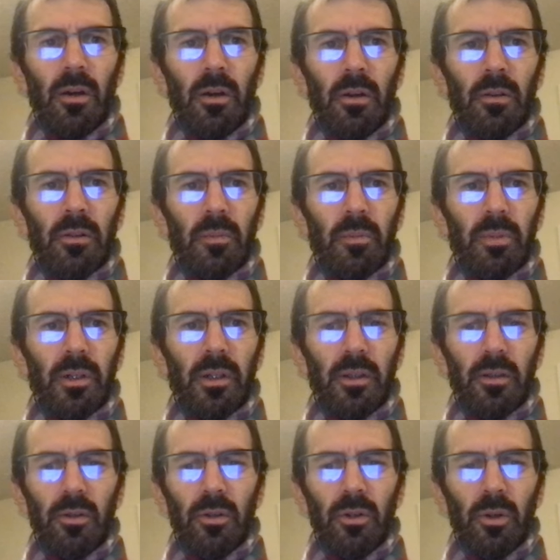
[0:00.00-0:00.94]
typically
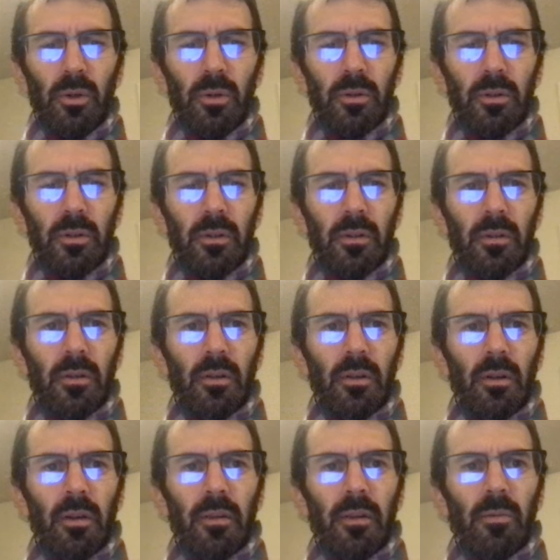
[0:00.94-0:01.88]
the code
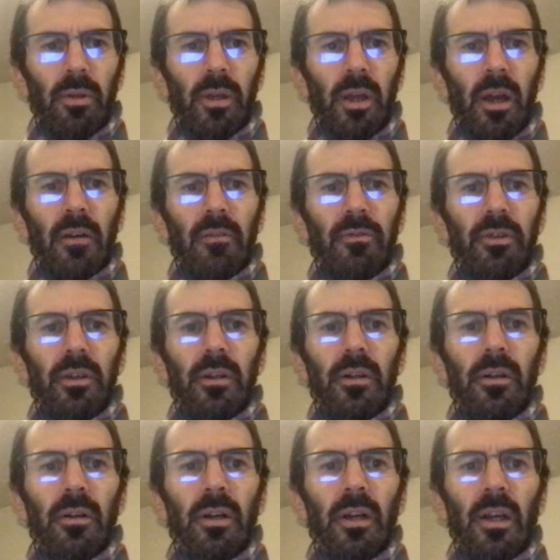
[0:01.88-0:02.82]
that we have
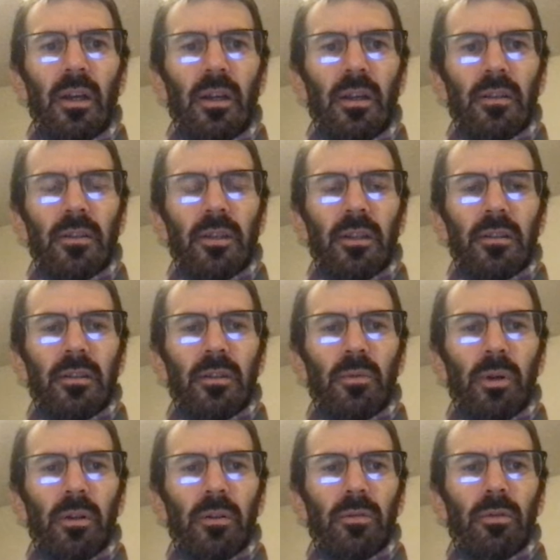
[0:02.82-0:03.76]
here, set seed
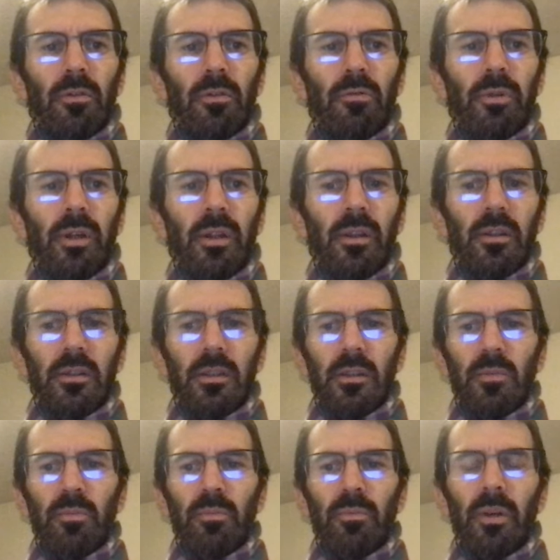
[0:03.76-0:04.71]
1, 2, 3, and this is
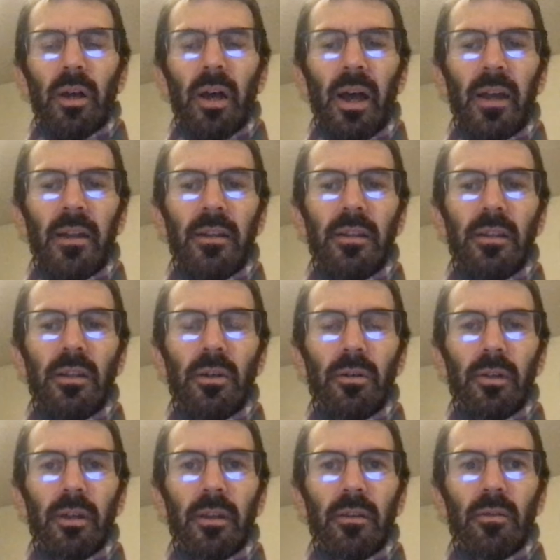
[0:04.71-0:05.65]
handier
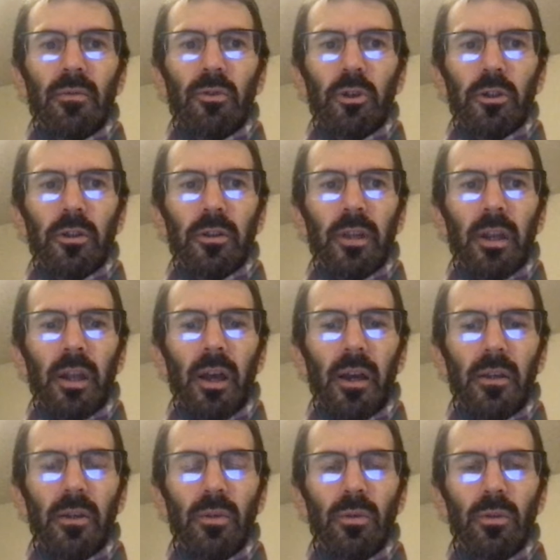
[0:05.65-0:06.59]
than the version that I
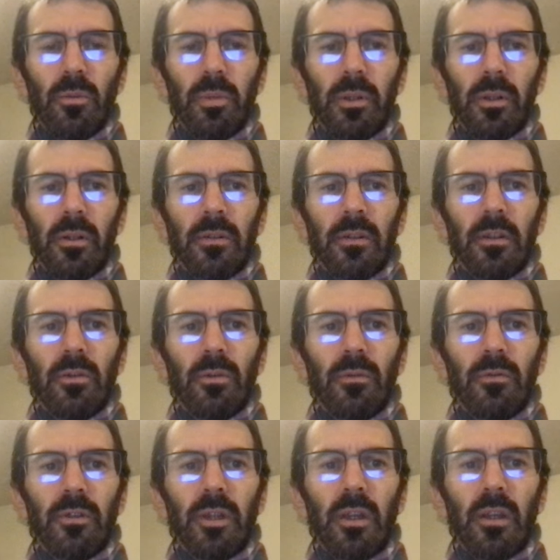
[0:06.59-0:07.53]
use because, as you've
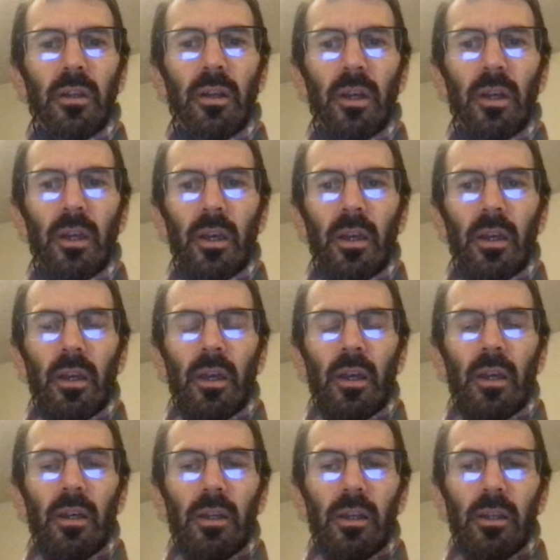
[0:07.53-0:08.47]
seen,
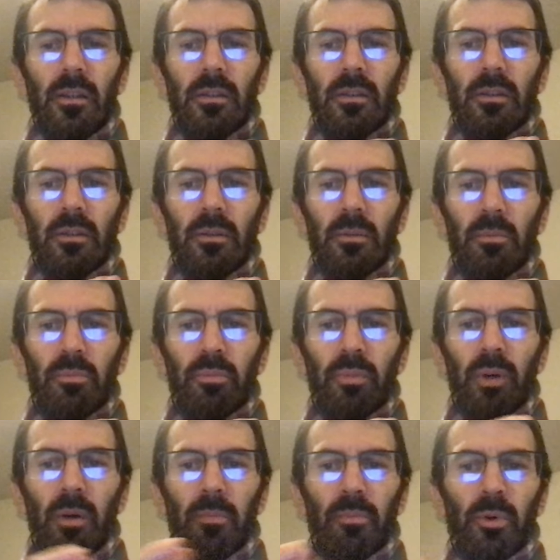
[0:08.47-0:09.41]
it
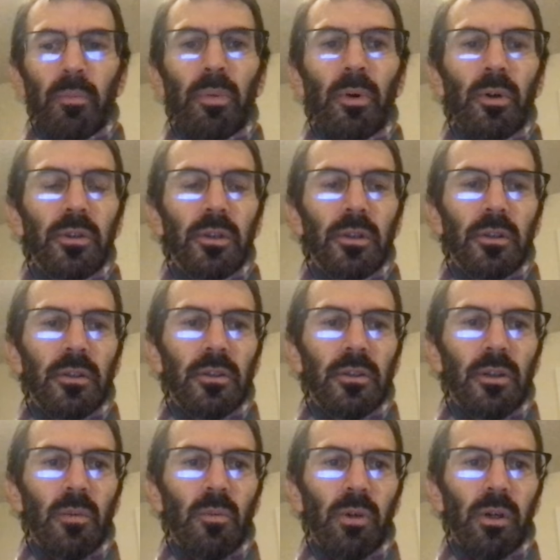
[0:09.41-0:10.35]
proposes
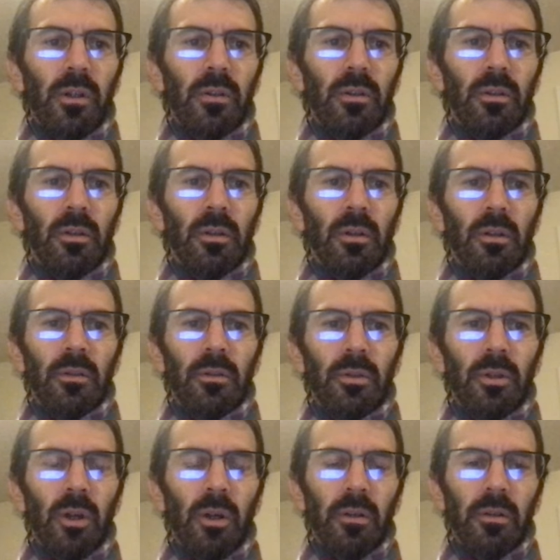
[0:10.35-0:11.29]
some way to
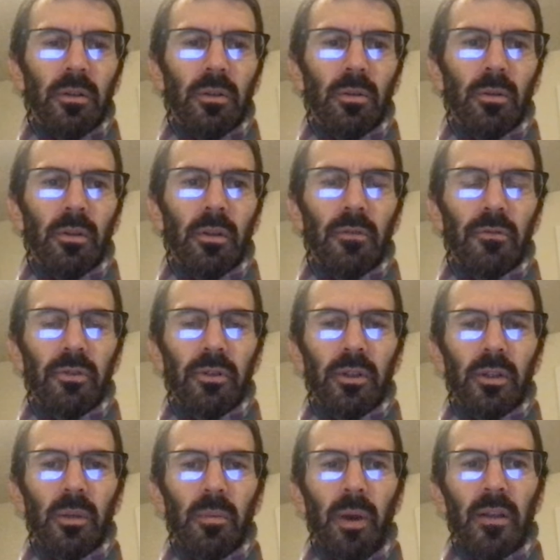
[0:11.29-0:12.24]
continue the different
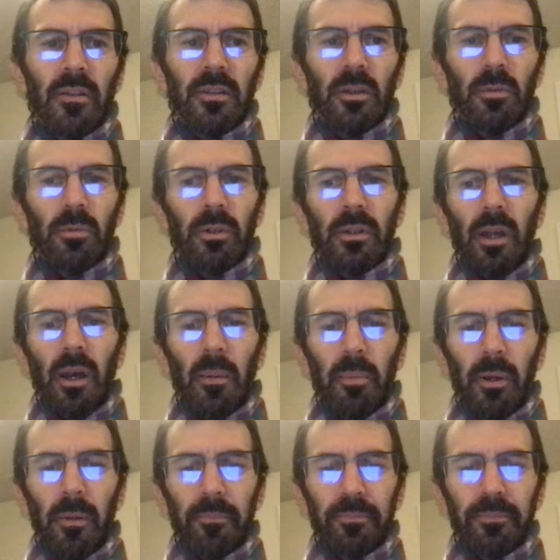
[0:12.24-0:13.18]
commands that we're
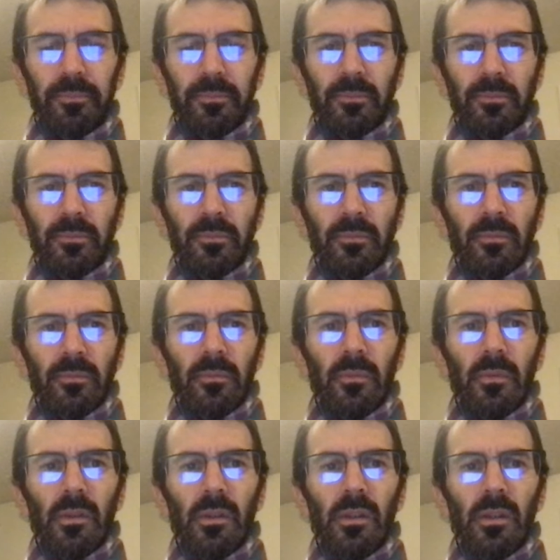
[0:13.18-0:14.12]
typing.
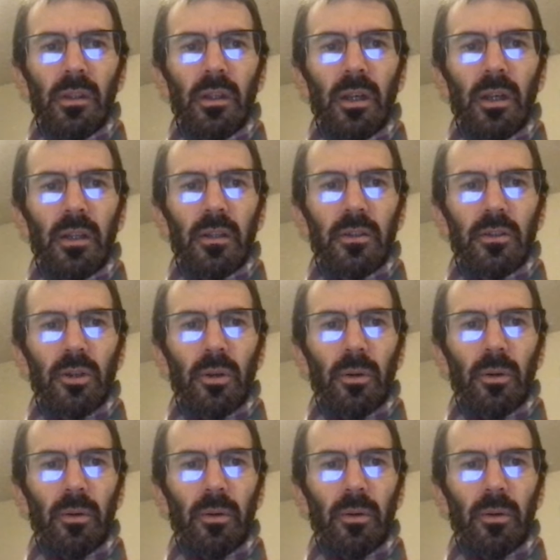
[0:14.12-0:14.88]
And so